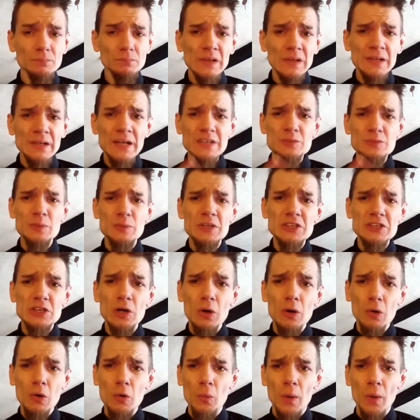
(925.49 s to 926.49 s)
Next one is
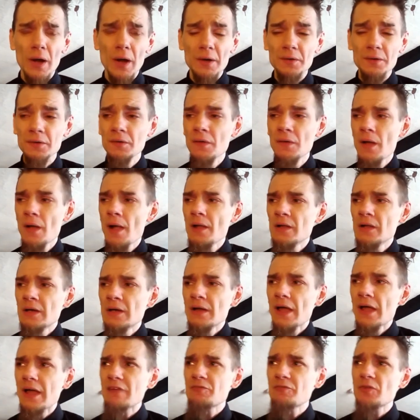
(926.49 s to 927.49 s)
clockwork.
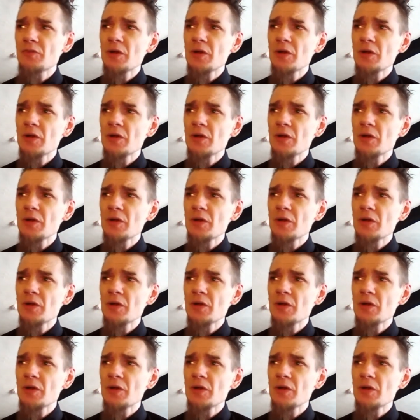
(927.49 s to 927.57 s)
If